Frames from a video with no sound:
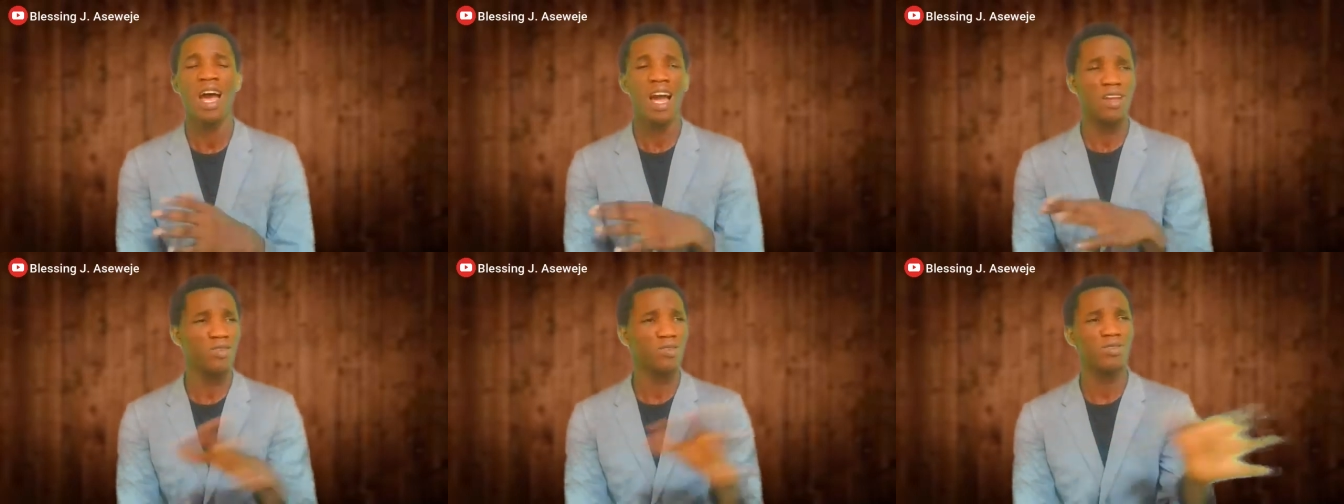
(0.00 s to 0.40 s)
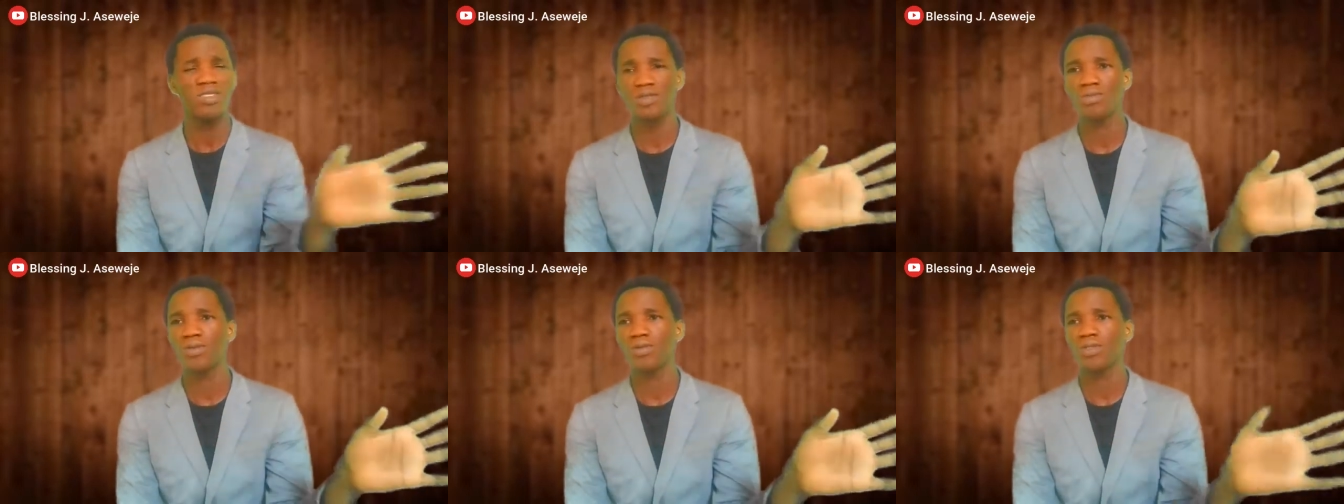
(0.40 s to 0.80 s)
I know
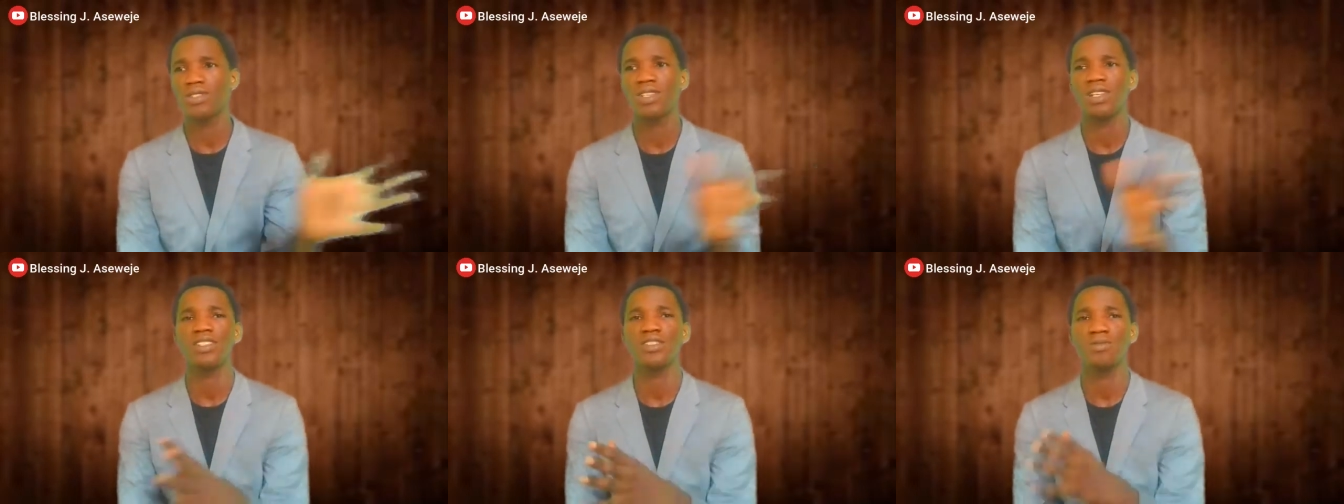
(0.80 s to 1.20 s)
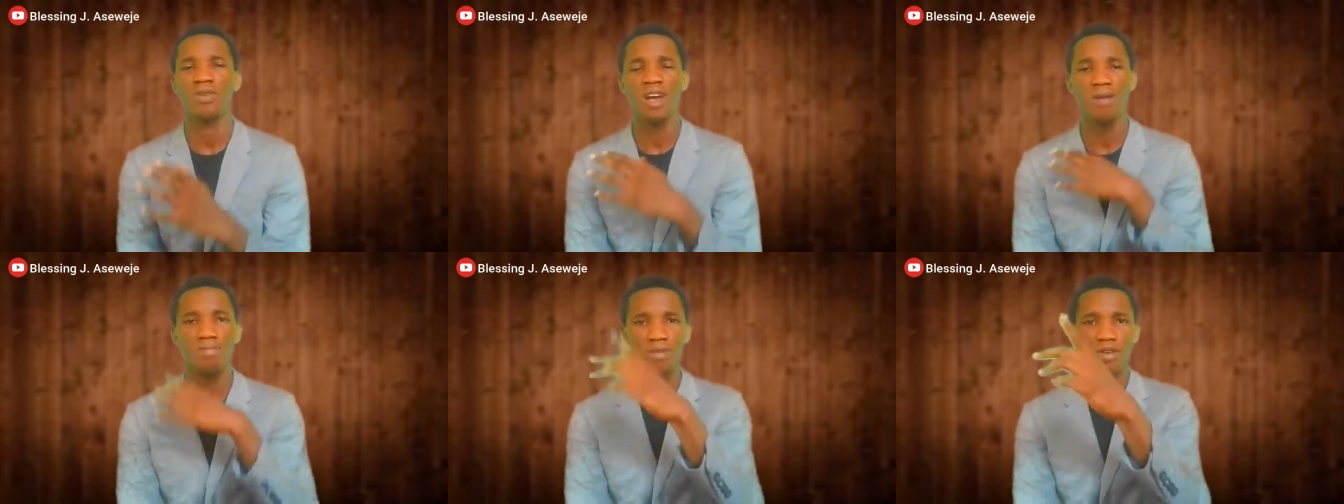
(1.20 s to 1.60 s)
these people sell this,
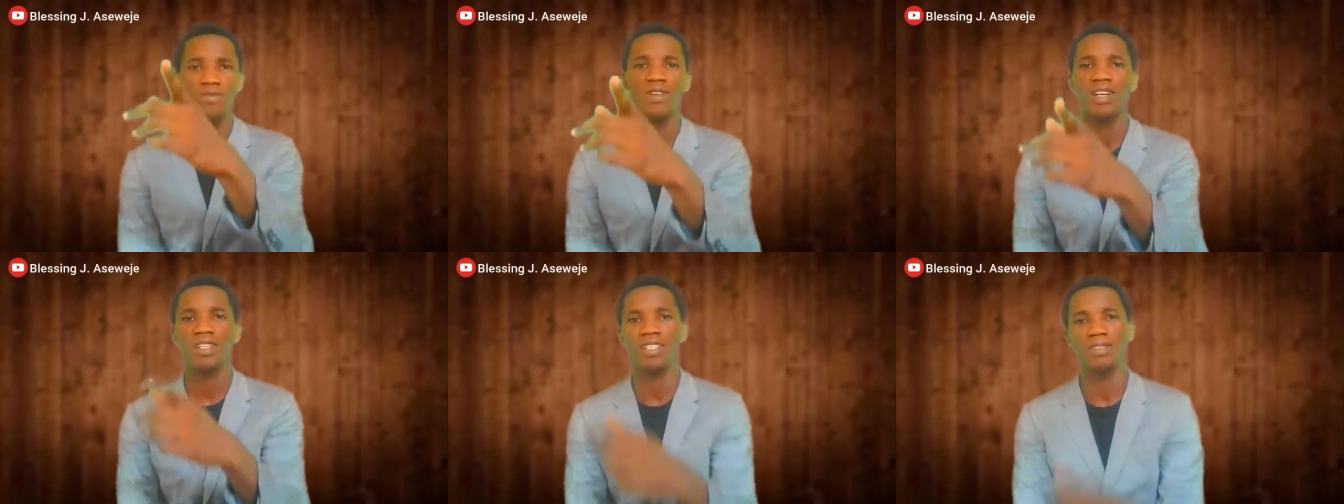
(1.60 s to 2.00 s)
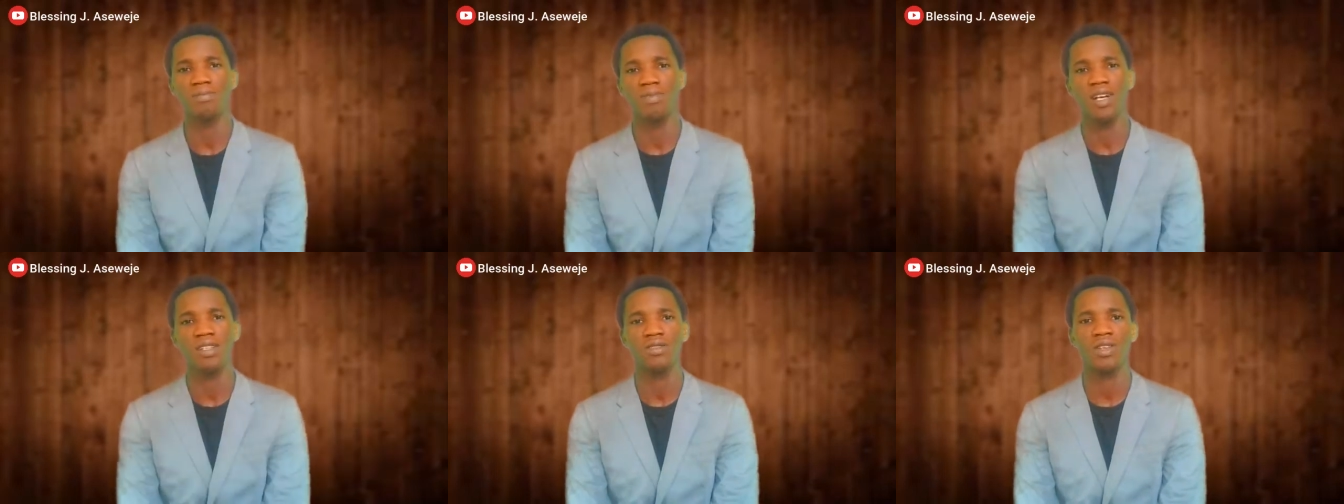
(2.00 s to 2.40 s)
but I prefer this
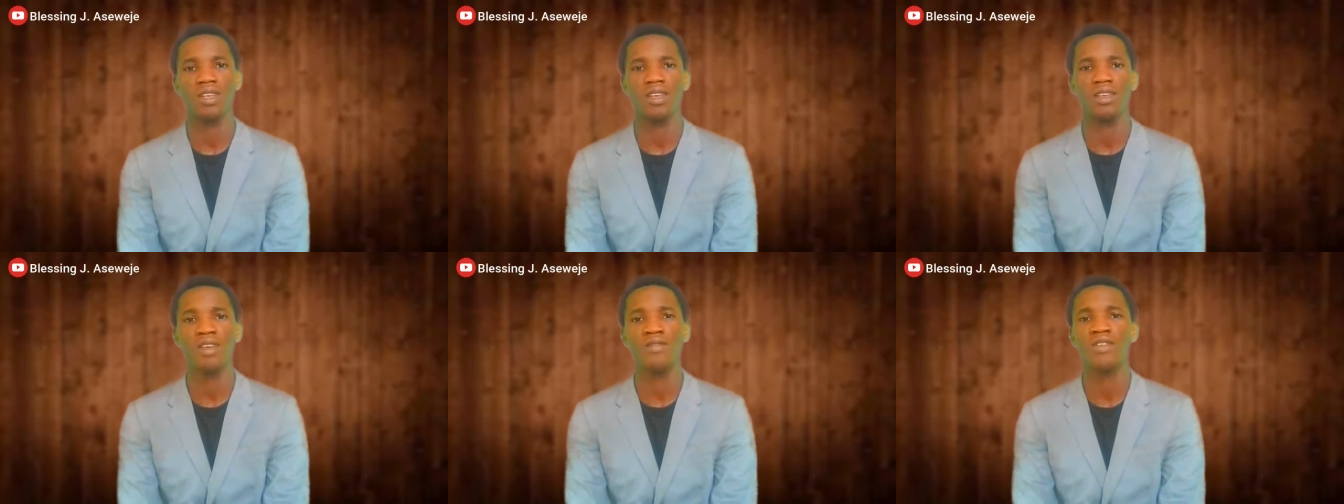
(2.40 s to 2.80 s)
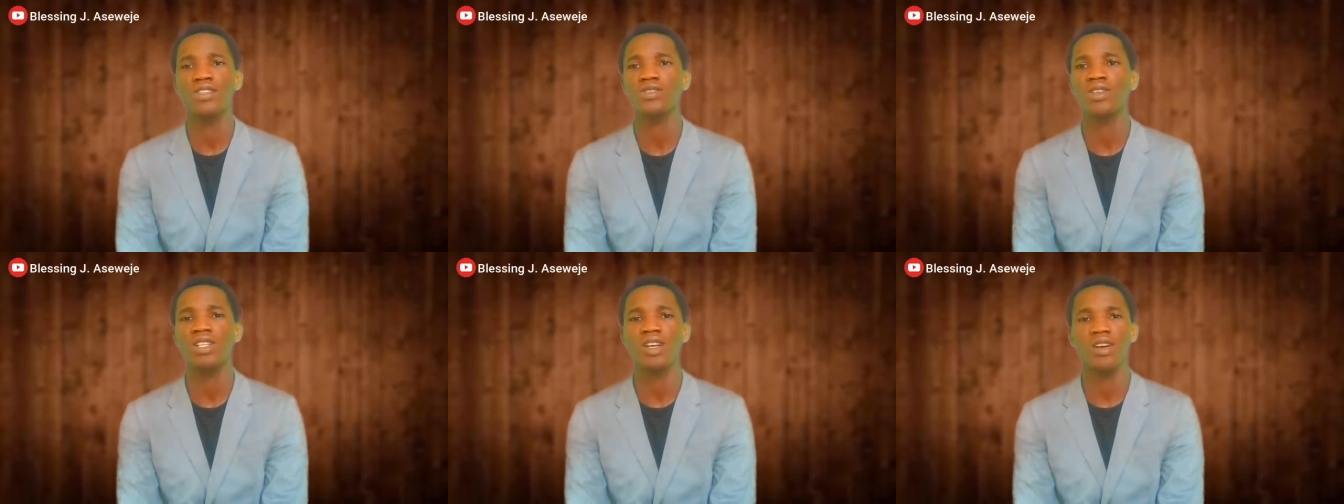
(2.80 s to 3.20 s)
man, okay? If
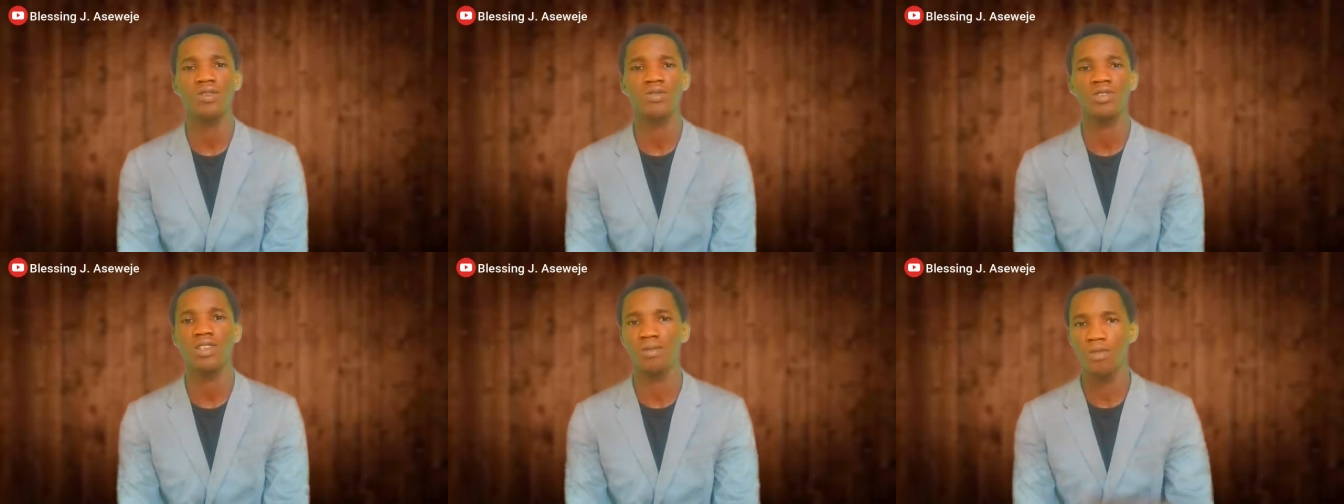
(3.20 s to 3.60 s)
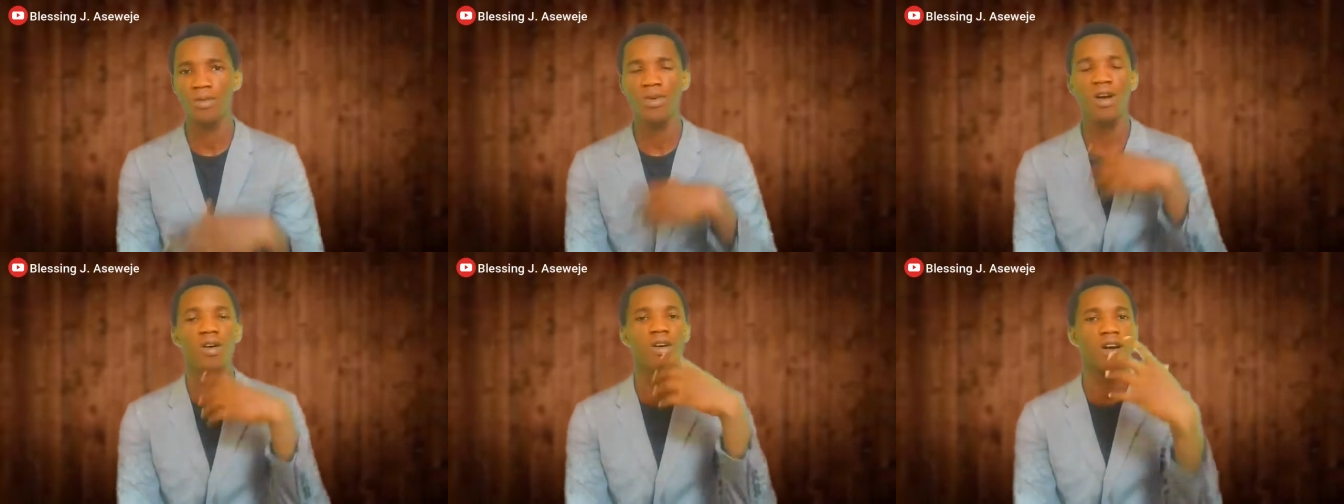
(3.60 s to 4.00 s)
it's not around today,
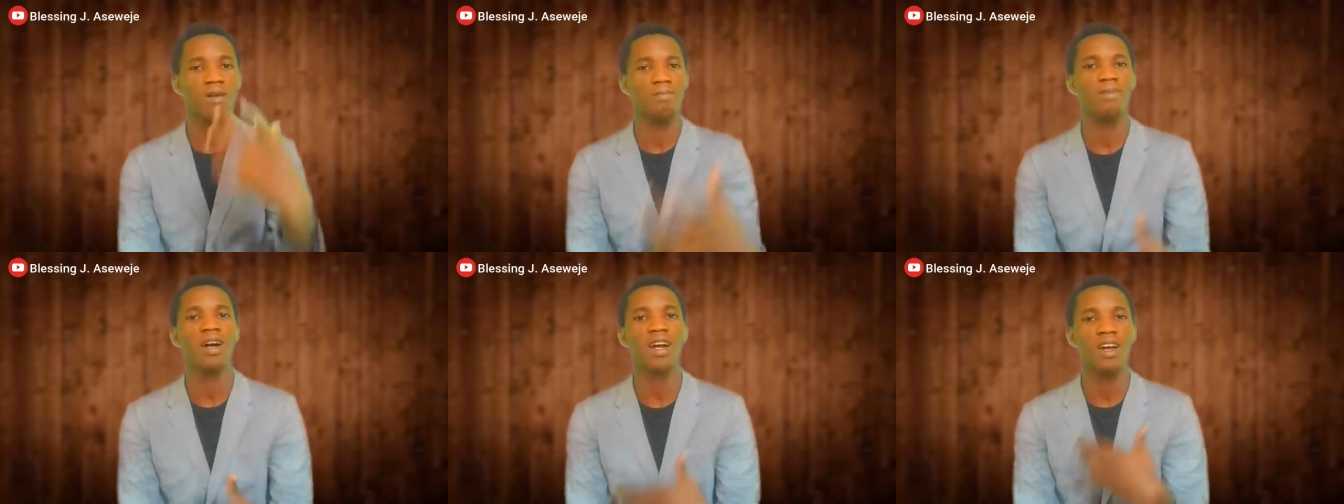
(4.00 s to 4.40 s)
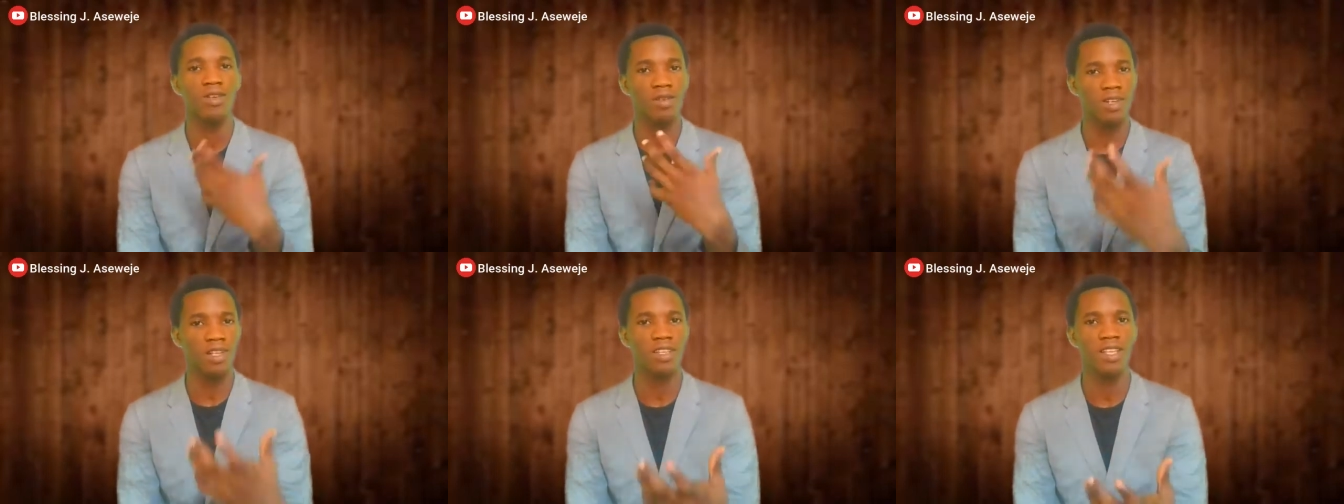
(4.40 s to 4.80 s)
maybe I'll come back
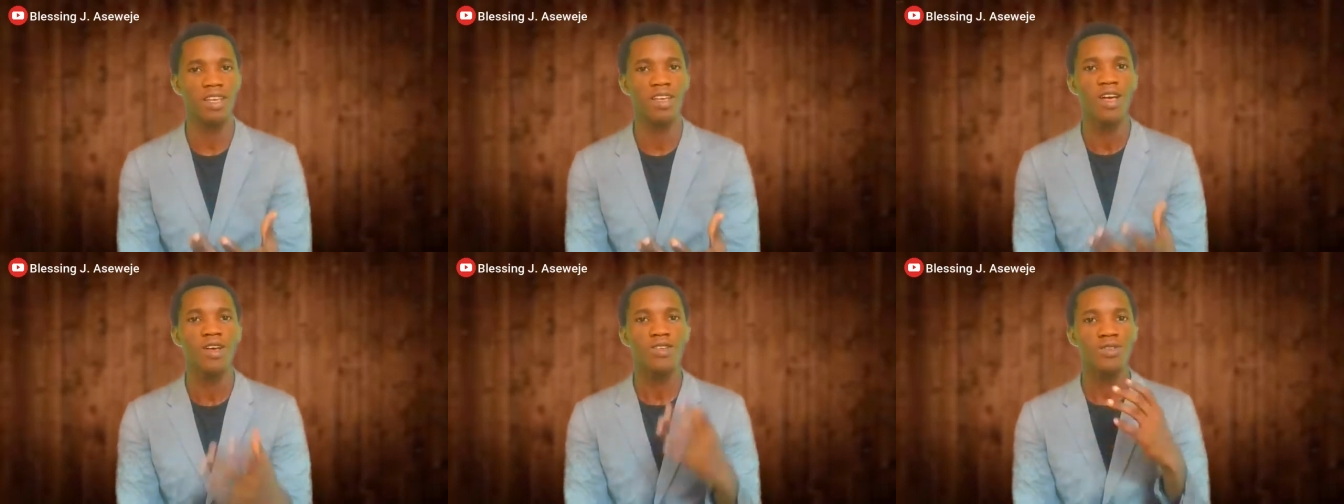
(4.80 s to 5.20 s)
another day.